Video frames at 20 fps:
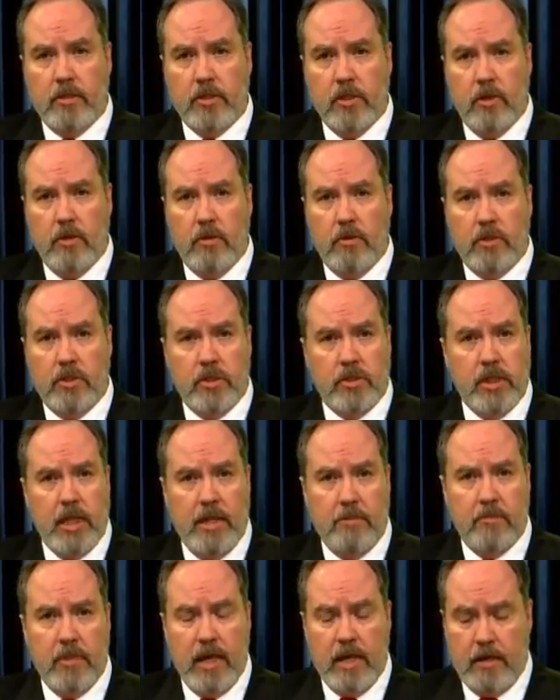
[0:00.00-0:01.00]
So just
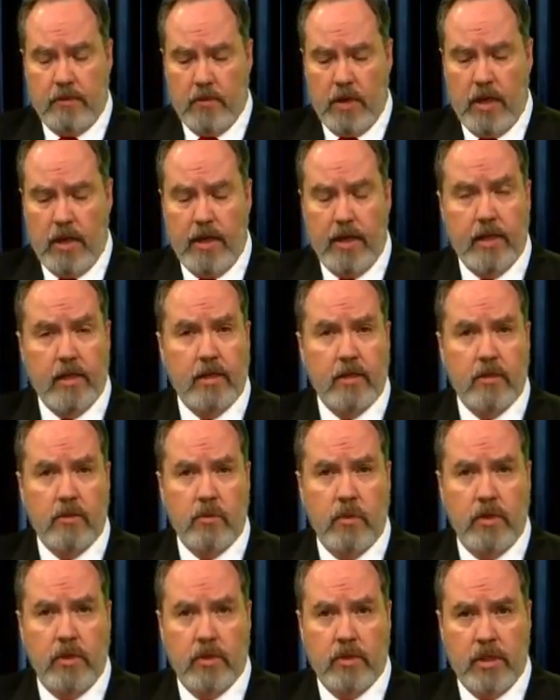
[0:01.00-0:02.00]
keep that in mind
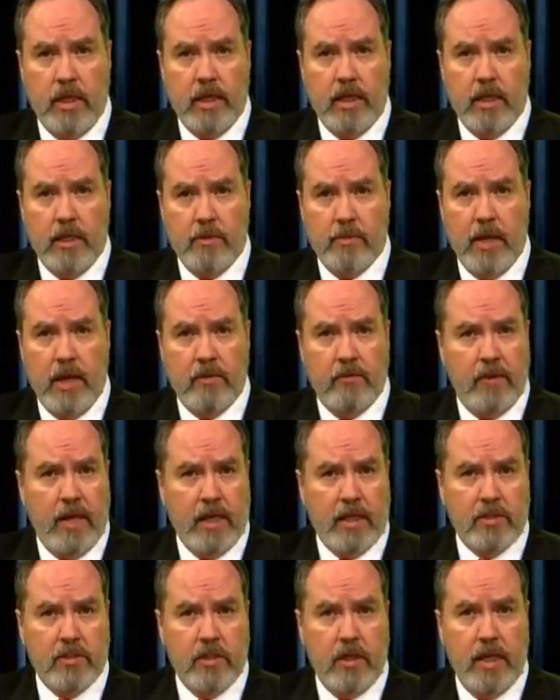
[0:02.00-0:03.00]
when you're thinking about
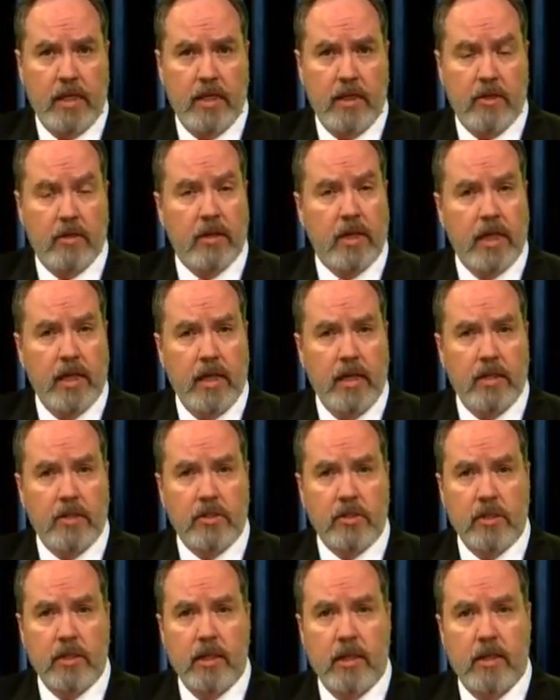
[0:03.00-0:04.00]
vaccinating your
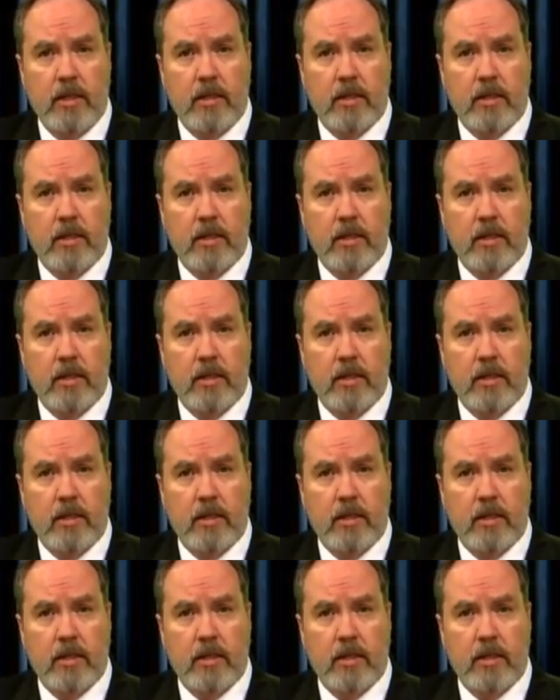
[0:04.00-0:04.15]
kids,